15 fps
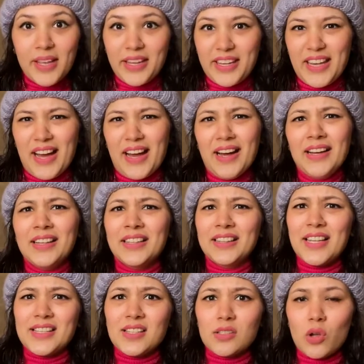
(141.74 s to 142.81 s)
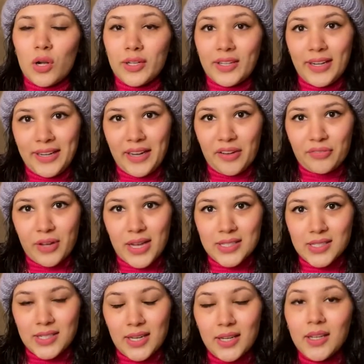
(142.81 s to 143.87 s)
Yeah, this is alternate day
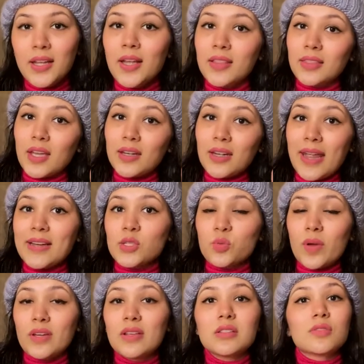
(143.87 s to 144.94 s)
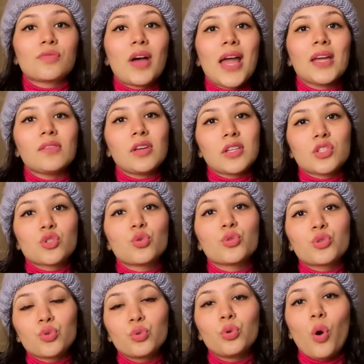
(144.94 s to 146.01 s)
fasting. The next one is
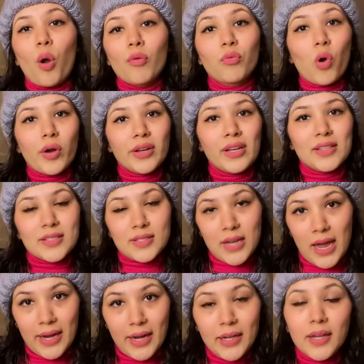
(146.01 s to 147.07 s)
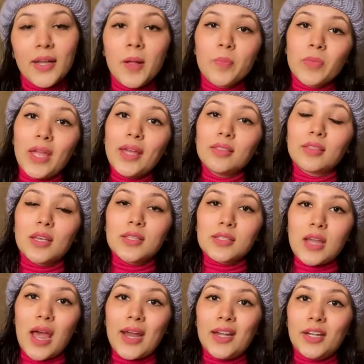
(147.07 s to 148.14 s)
5:2 or warrior's diet. In this
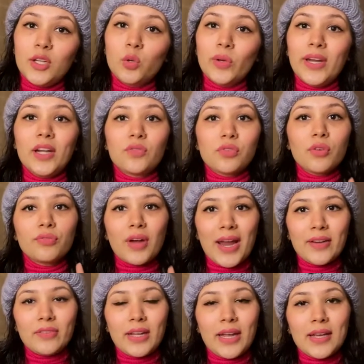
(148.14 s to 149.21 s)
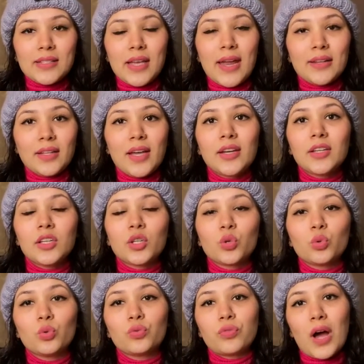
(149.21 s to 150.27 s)
diet, you eat for 5 days and then you
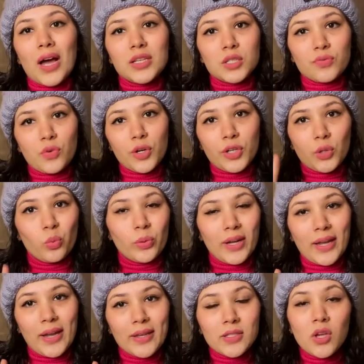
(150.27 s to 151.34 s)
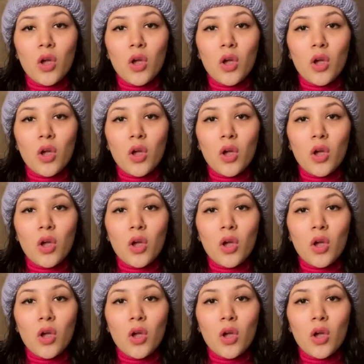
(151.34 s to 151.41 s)
fast for 2 days